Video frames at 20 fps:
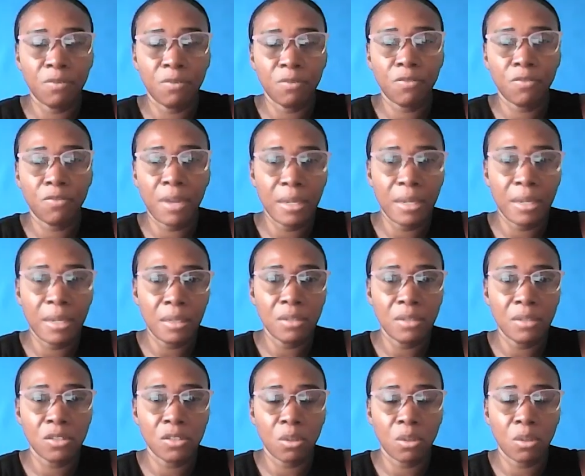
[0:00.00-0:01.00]
finding
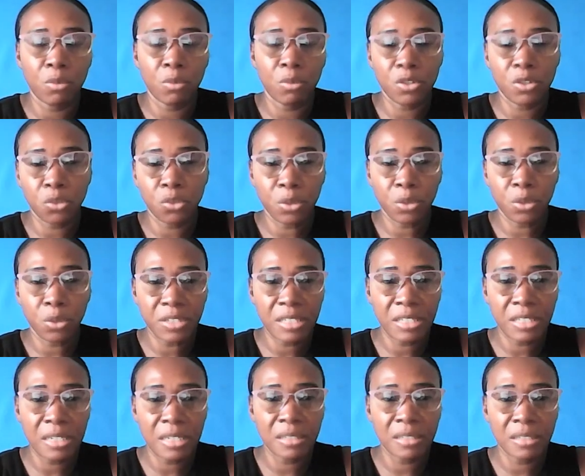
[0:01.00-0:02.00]
some
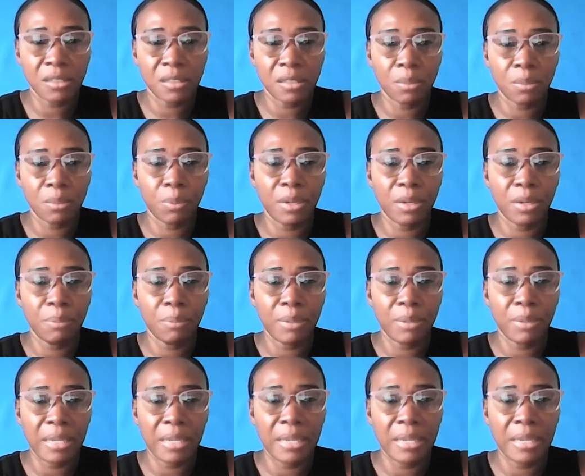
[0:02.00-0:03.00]
resources to put in
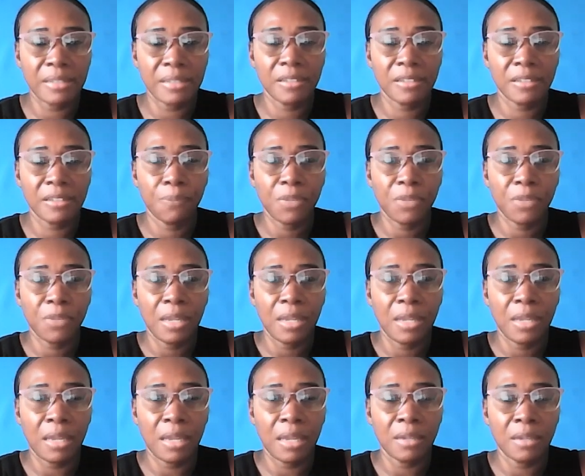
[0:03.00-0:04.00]
place
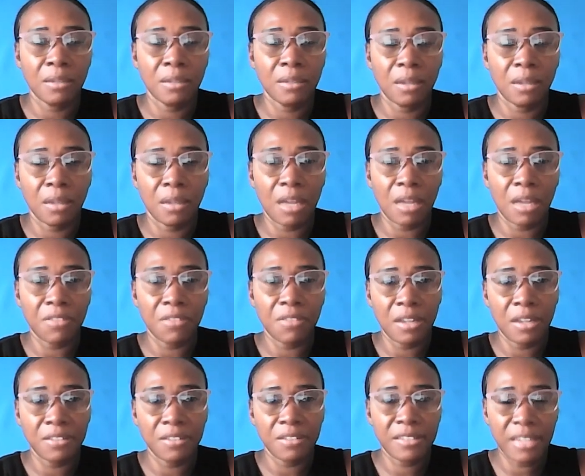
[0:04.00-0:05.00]
and having
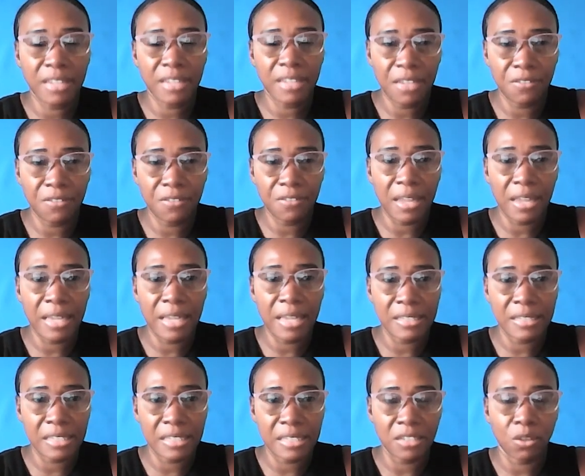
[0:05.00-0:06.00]
a safe
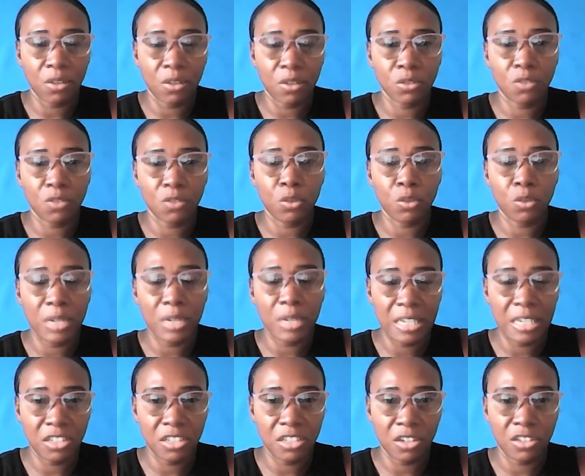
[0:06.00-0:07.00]
exit out of the
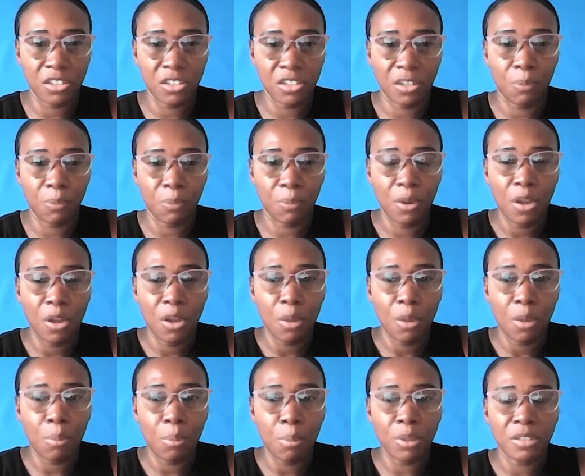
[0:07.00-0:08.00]
relationship.
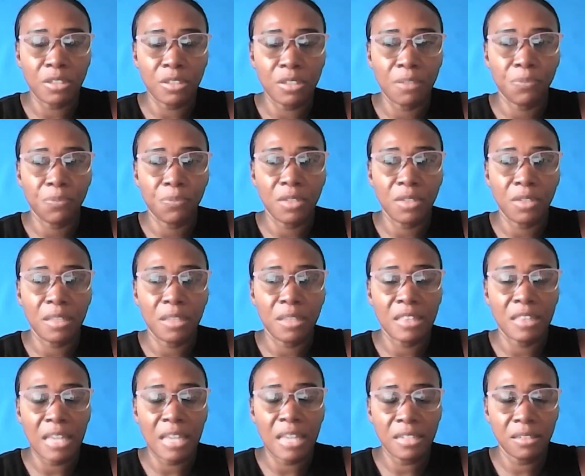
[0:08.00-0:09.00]
But in
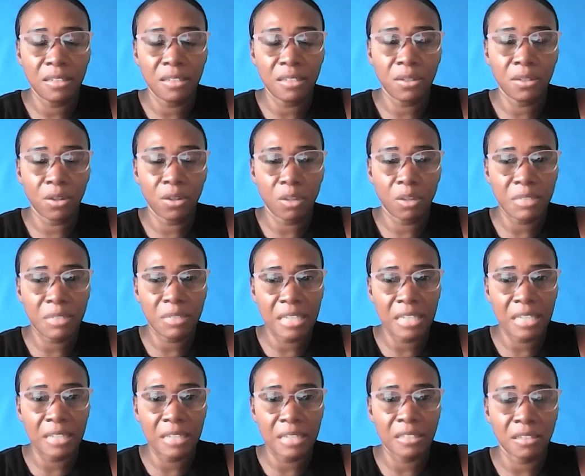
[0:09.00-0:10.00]
that
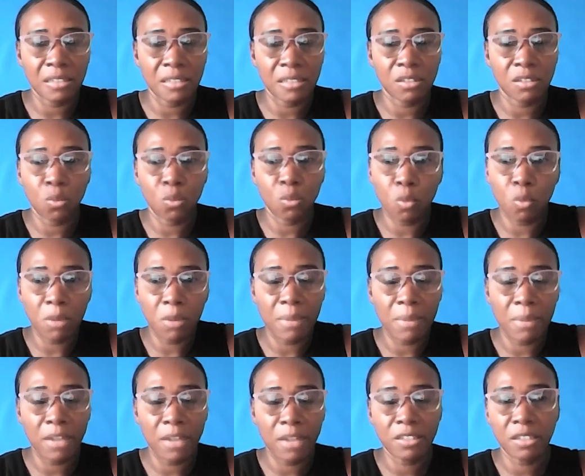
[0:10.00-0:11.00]
circumstances, the woman
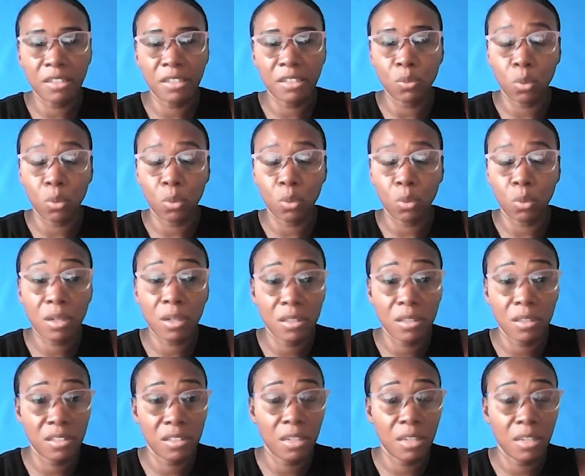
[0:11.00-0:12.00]
might still work at the
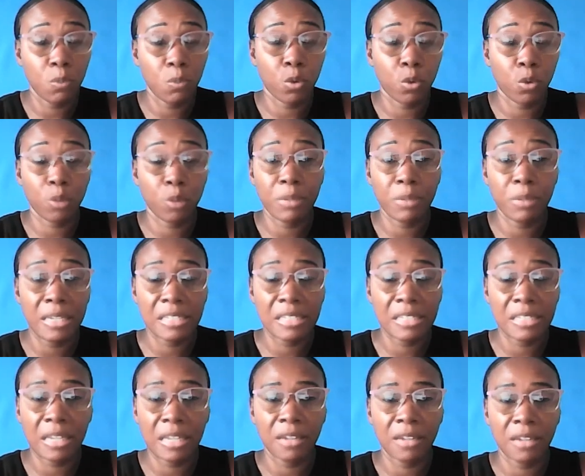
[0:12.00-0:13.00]
same workplace,
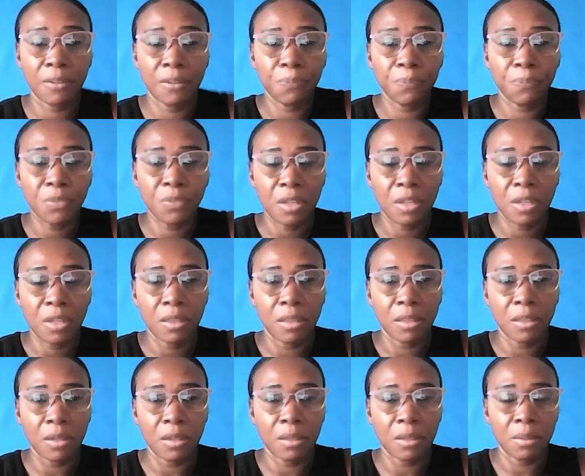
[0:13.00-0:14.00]
and
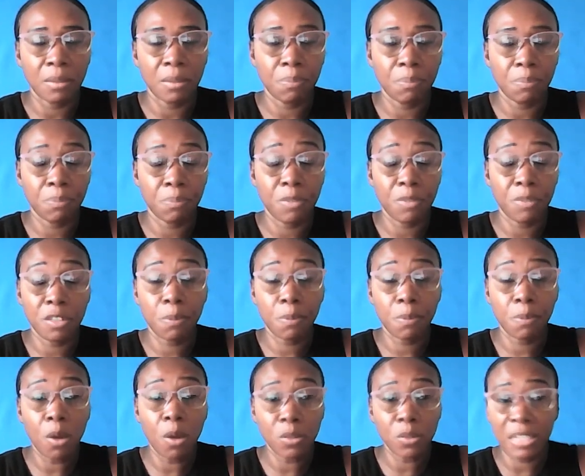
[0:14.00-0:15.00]
the
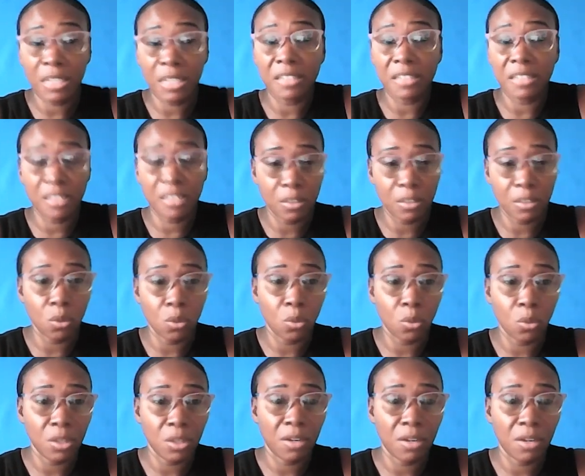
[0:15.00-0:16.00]
spouse can still go
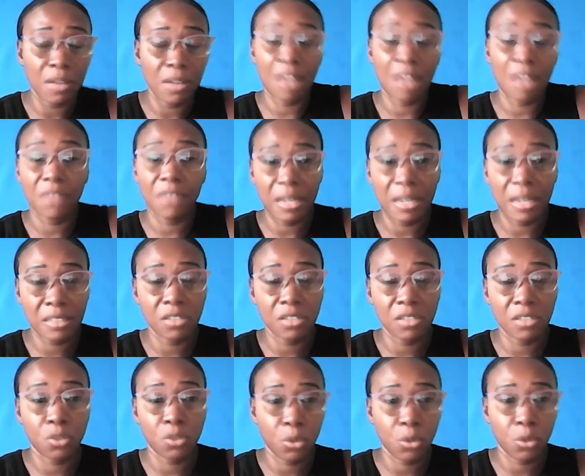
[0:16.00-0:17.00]
there, have access
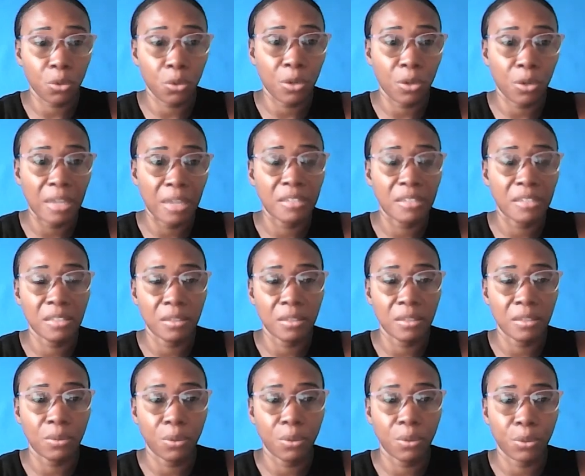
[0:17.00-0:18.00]
to her, and
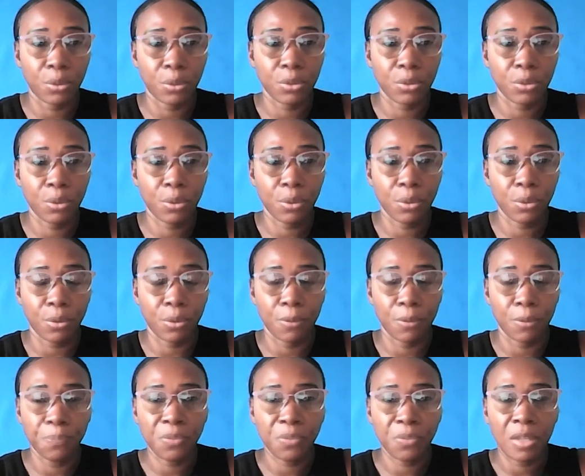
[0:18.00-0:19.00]
still hurt her.
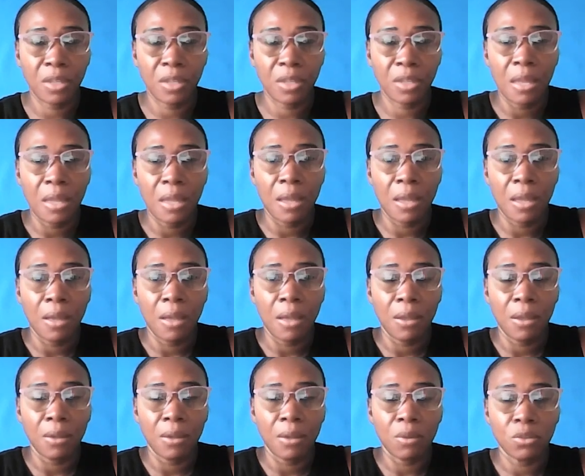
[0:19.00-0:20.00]

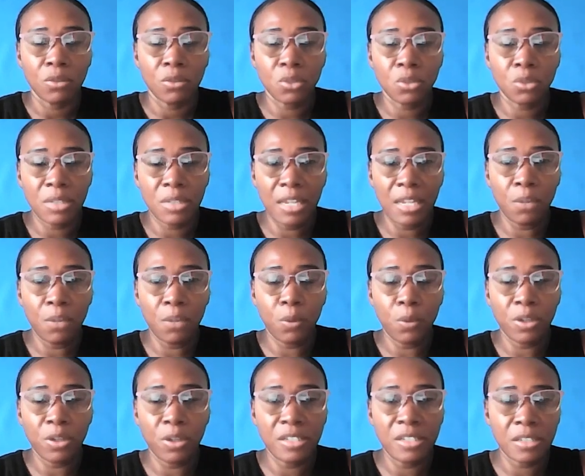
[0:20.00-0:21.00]
Today, we
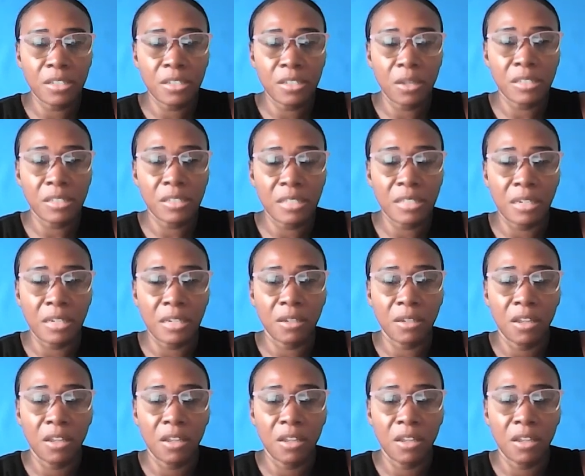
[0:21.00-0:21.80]
are discussing,